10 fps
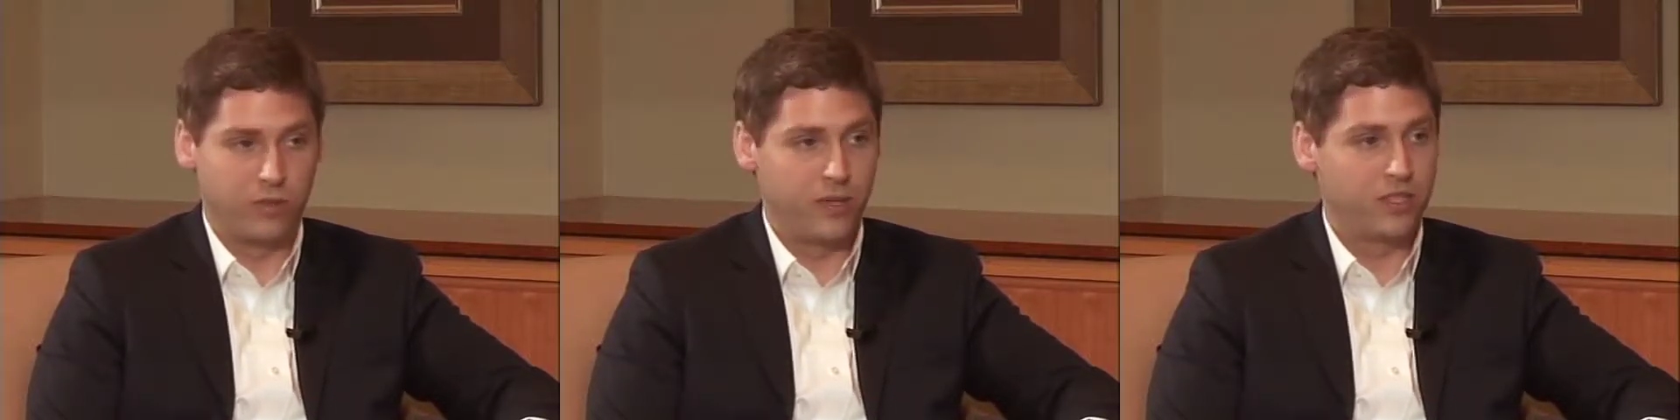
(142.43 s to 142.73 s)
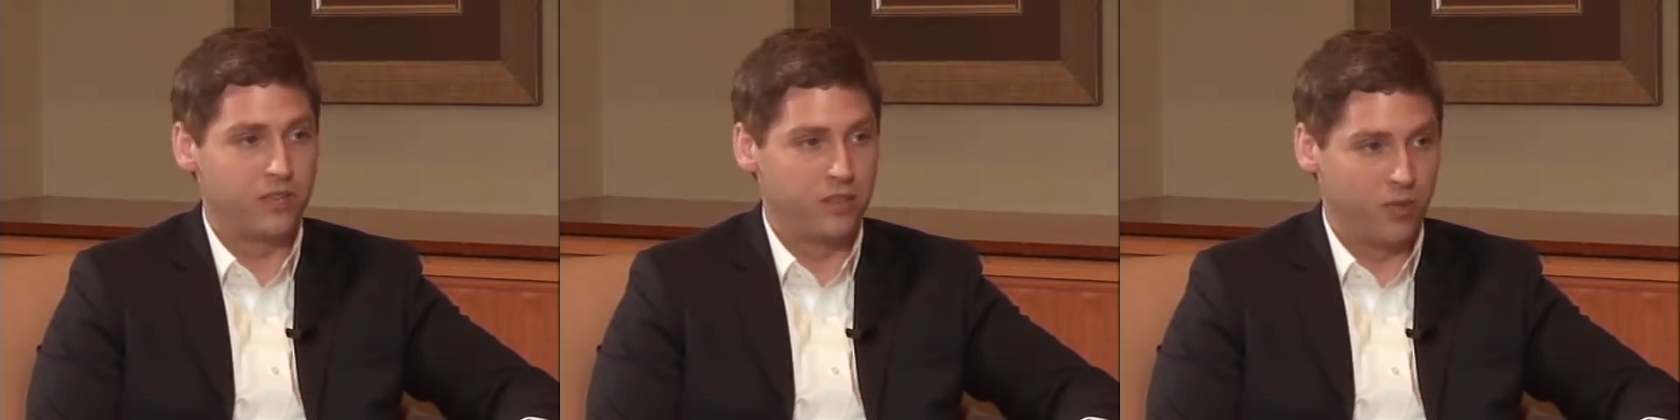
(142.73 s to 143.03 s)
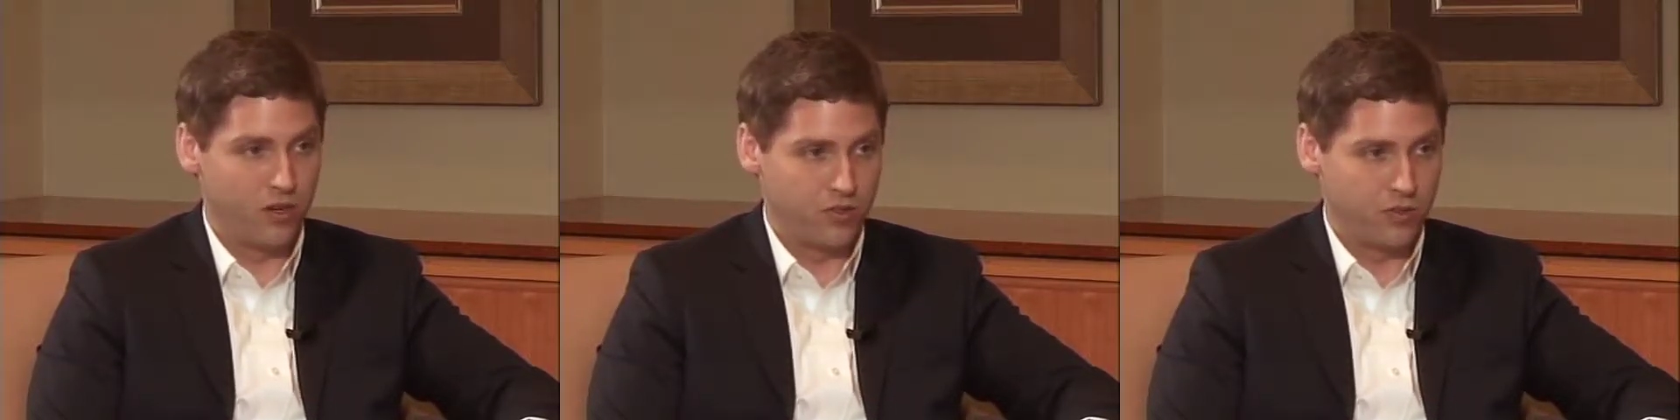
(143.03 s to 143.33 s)
the Pennsylvania
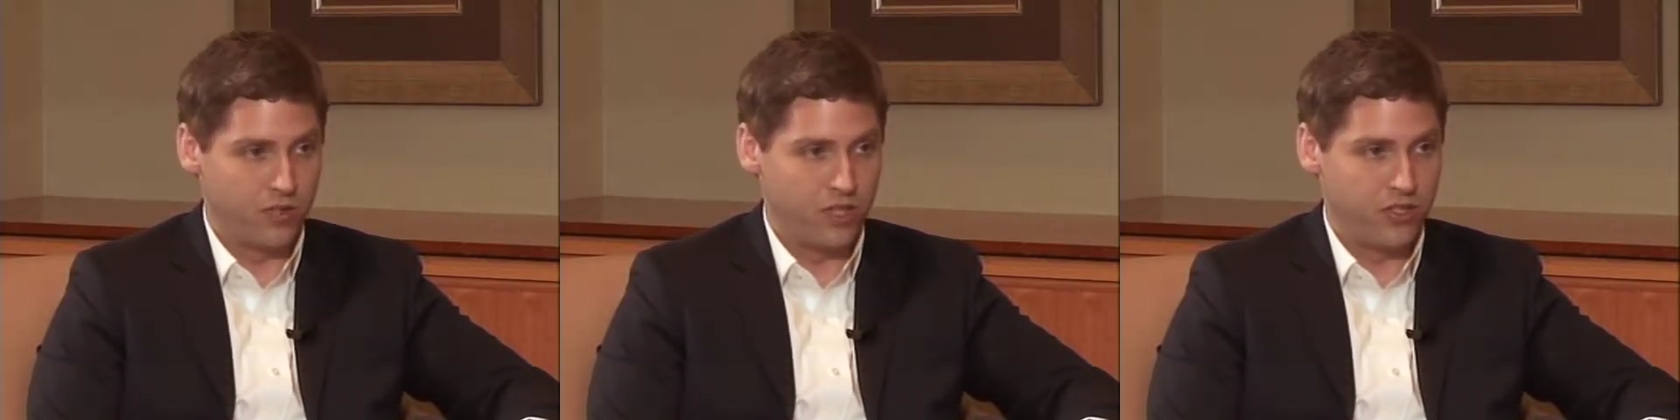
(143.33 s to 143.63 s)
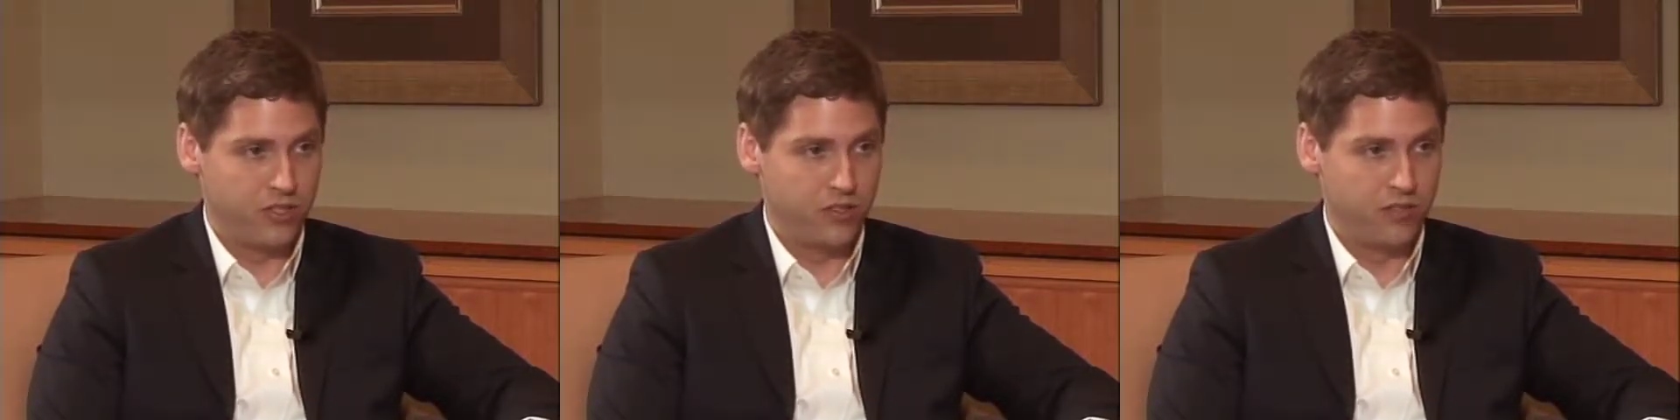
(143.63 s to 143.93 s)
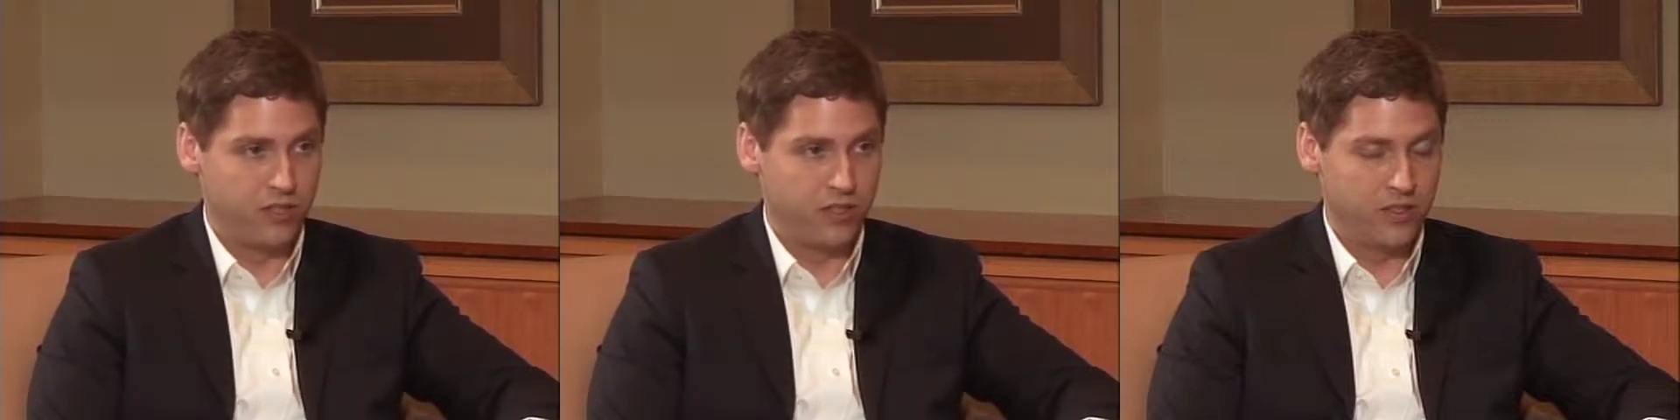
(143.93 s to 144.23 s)
Bar Association
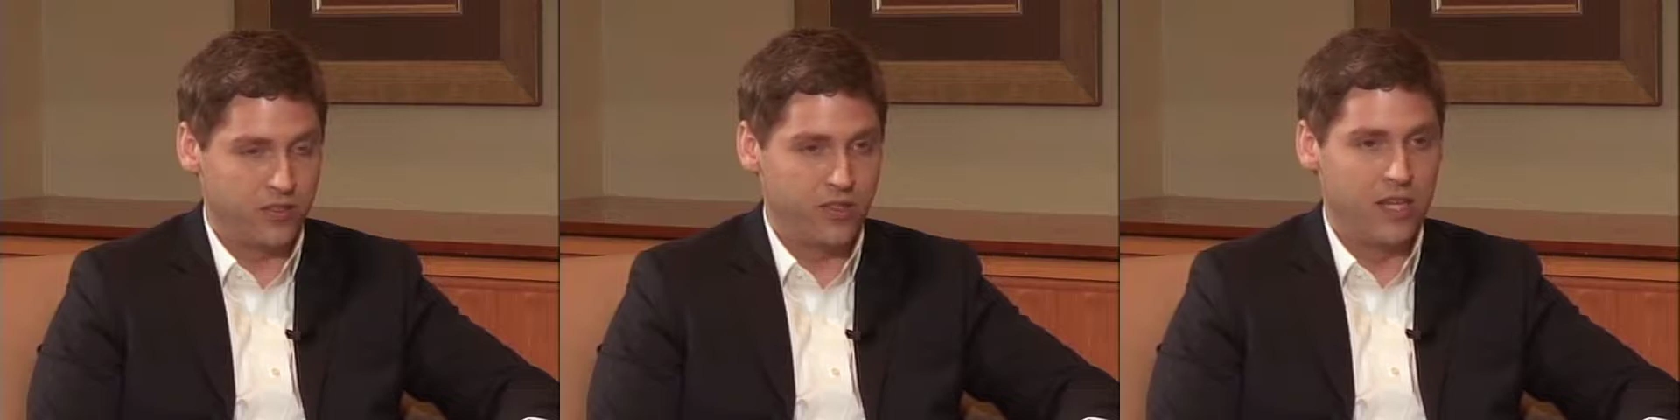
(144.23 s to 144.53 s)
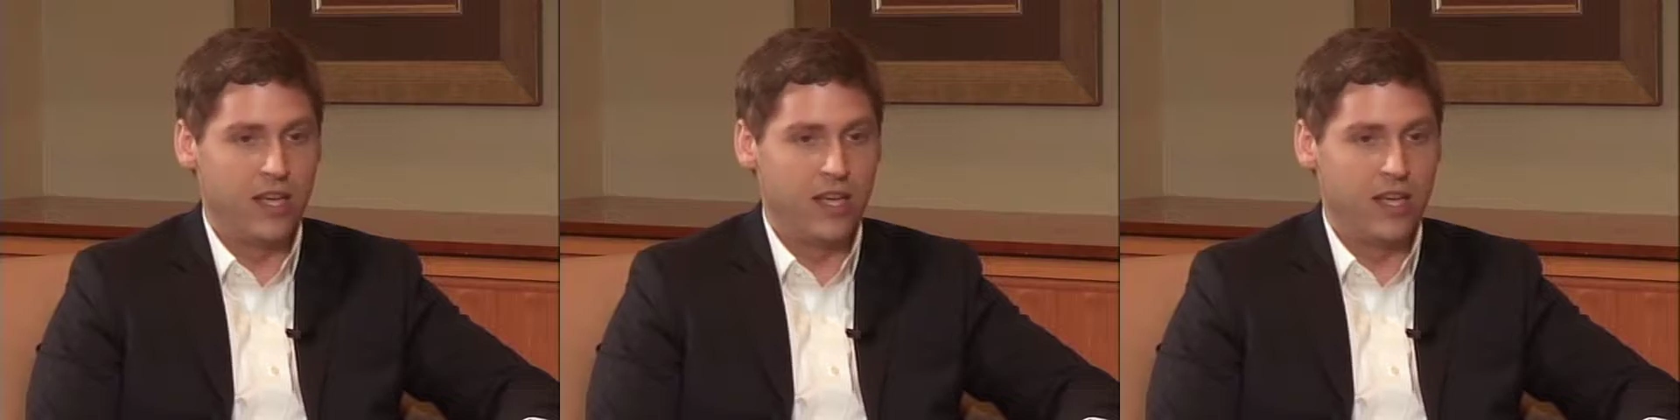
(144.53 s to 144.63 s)
over the years,